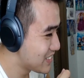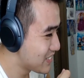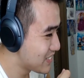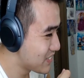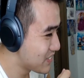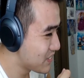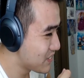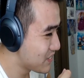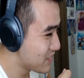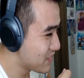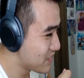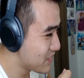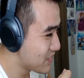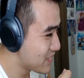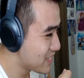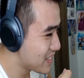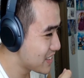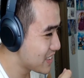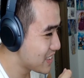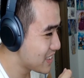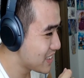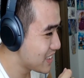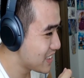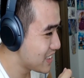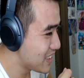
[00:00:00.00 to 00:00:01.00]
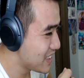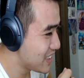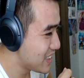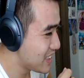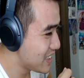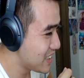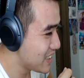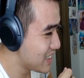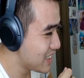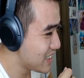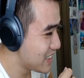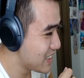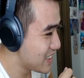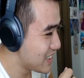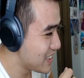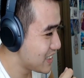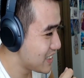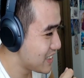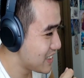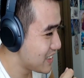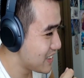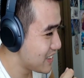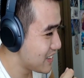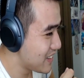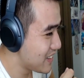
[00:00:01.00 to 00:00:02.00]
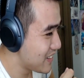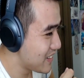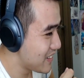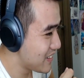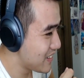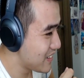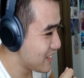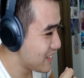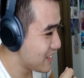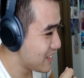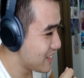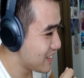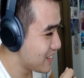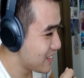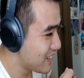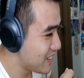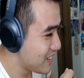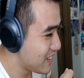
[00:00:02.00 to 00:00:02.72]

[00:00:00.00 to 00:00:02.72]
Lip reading: (no one is talking)